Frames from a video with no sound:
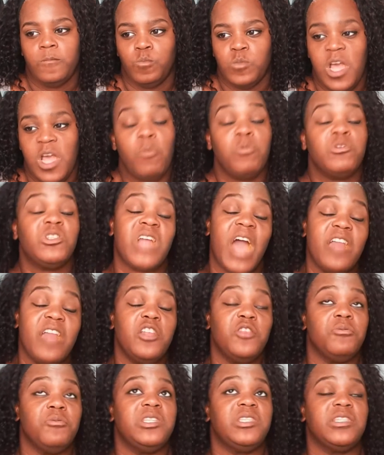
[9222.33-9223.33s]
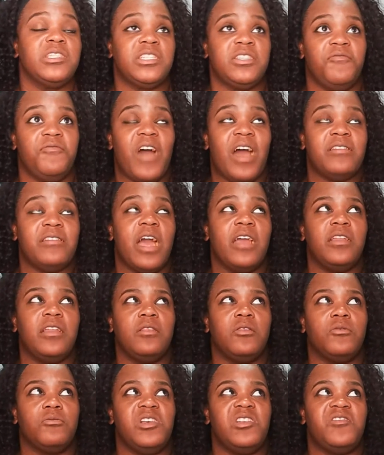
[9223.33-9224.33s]
It was $93.65,
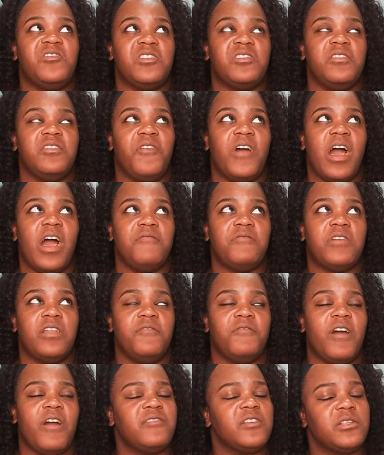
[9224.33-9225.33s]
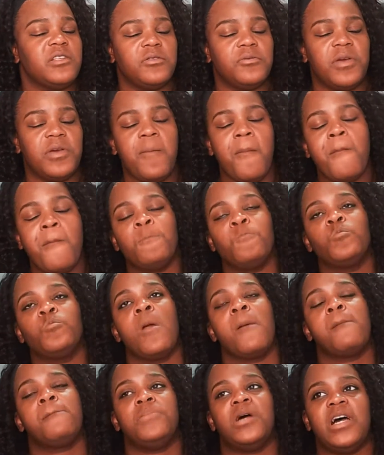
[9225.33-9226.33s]
$95.63,
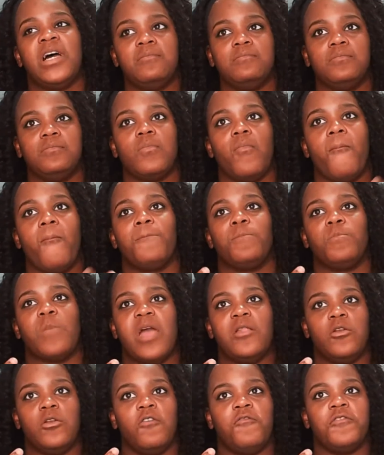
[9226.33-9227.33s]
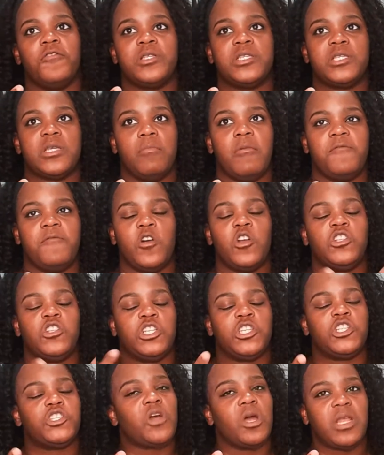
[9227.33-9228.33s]
but I know for some, if they're
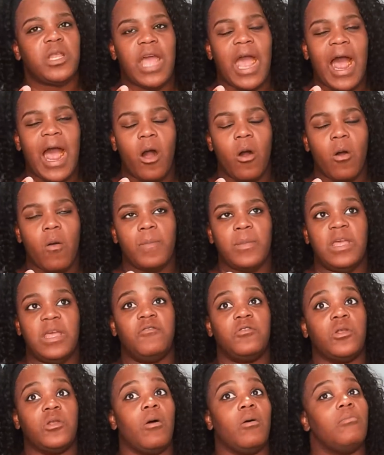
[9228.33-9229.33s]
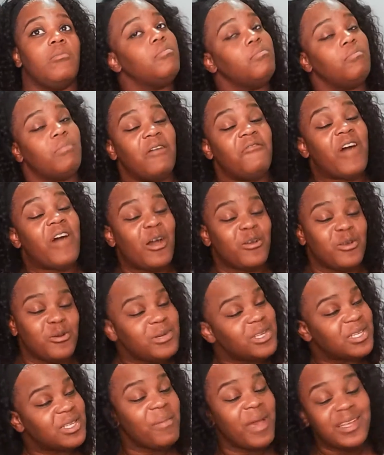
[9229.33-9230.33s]
just starting out, even though my value
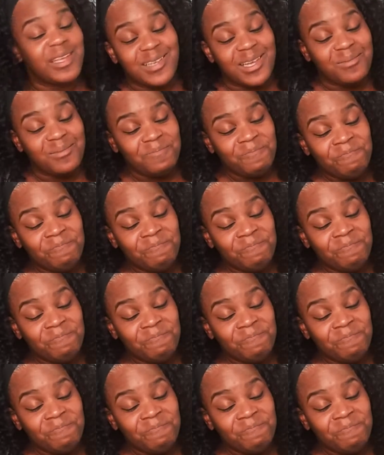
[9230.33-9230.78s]
is amazing,